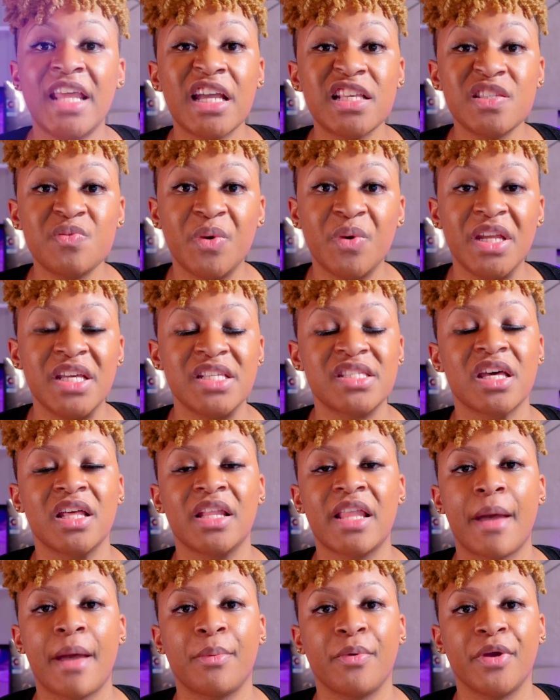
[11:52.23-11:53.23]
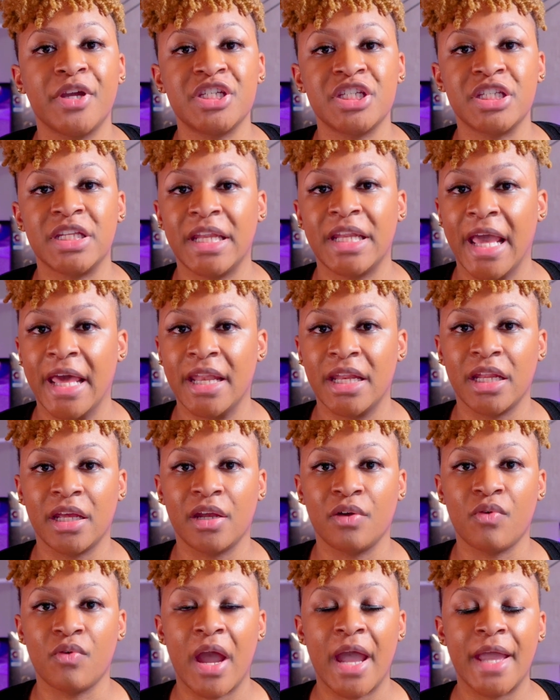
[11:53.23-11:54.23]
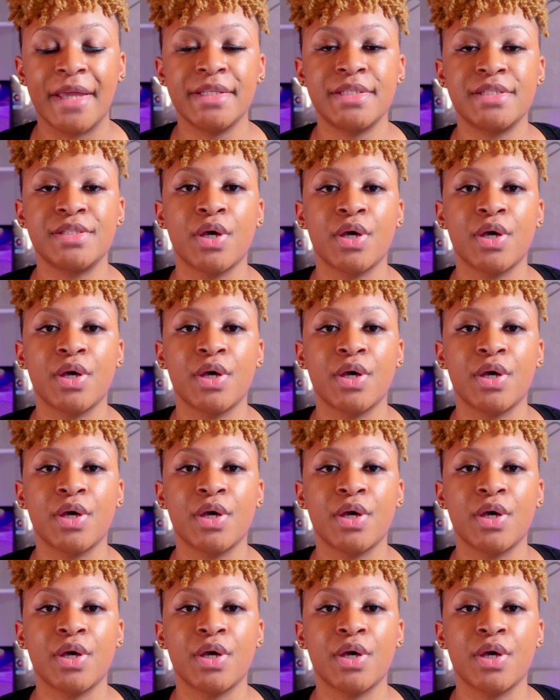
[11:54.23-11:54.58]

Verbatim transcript: next one is collaboration and editing, right?